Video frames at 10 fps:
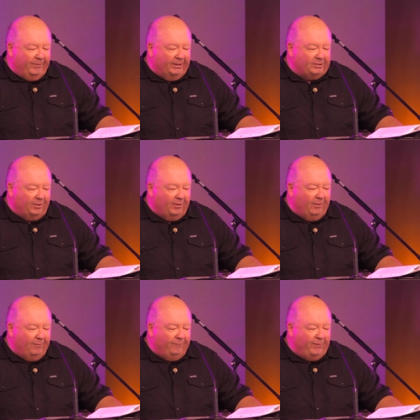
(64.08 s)
that's our
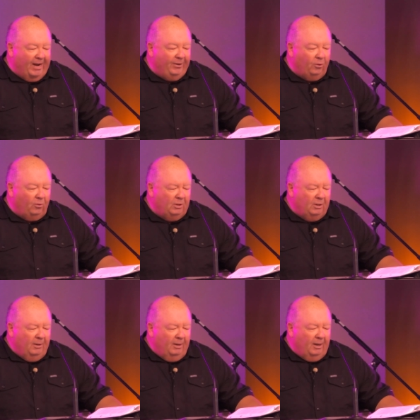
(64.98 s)
final
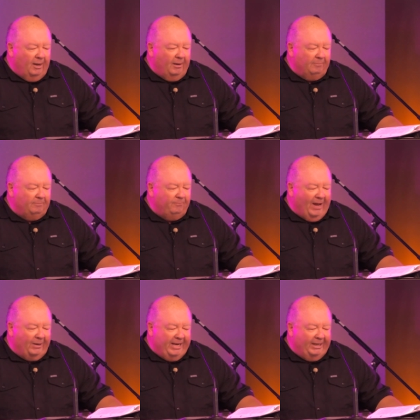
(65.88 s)
uh,
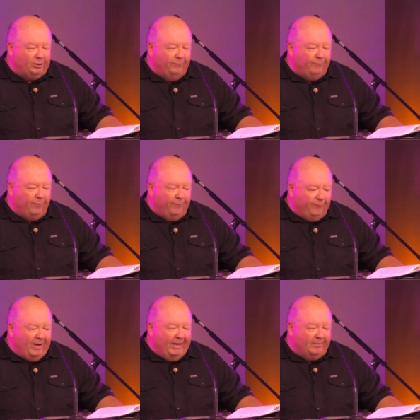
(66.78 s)
foundation for
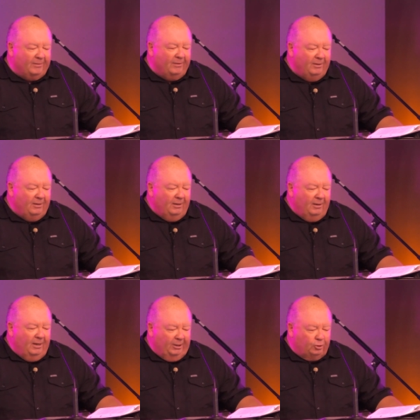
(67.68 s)
faith
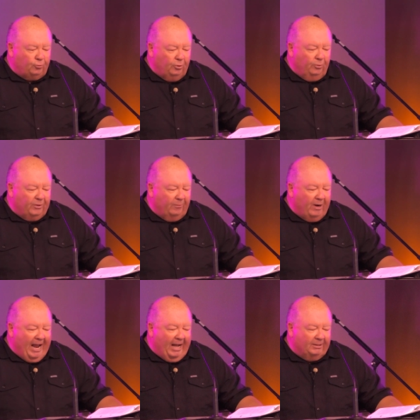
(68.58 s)
and truth and
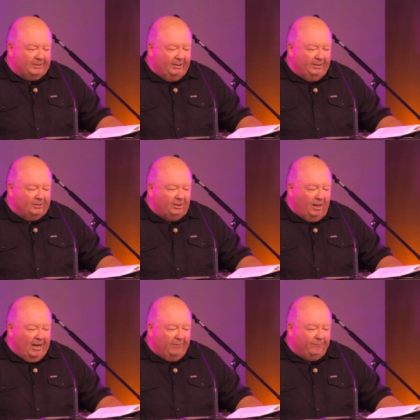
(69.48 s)
reality in this
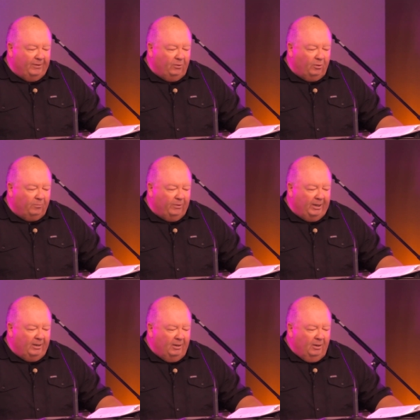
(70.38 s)
life. And Lord,
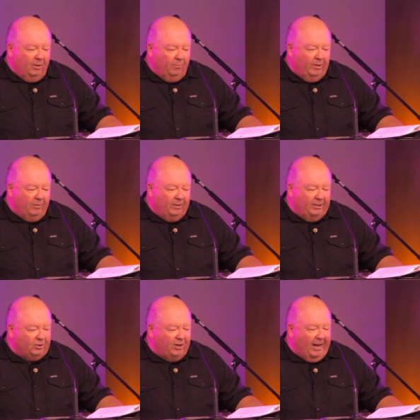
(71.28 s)
we, we,
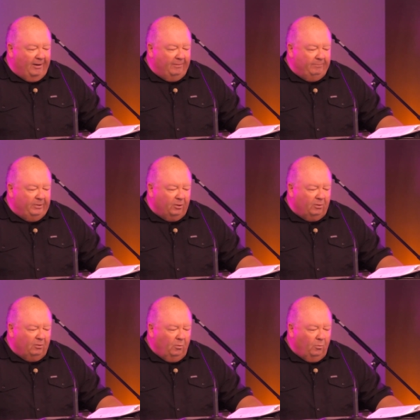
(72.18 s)
these are not
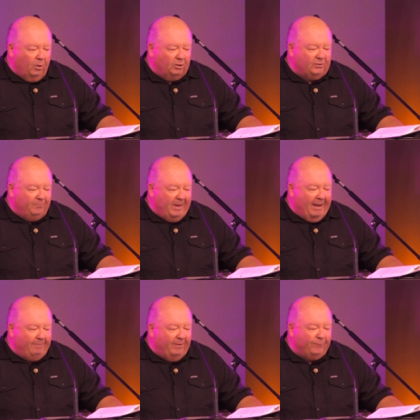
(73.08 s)
mere words of
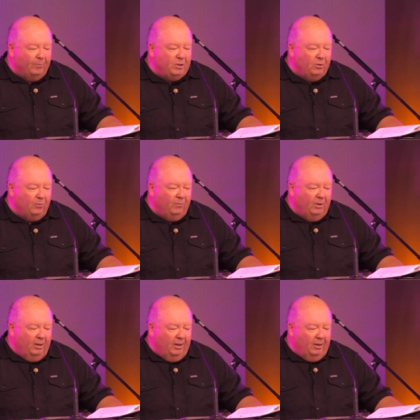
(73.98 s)
man, but from you.
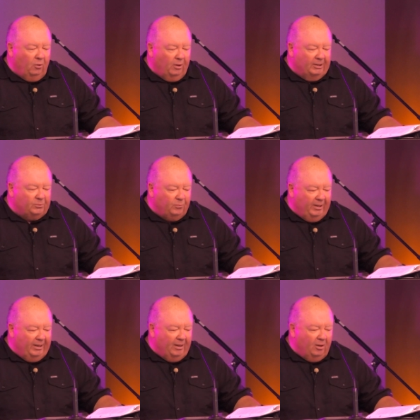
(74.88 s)
And Lord, as
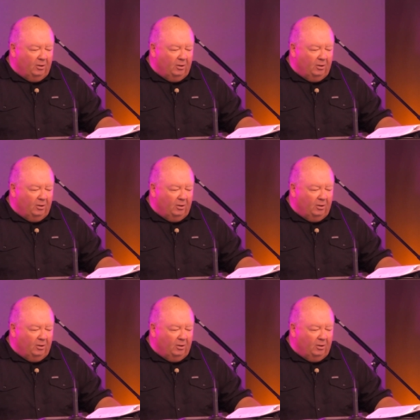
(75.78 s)
we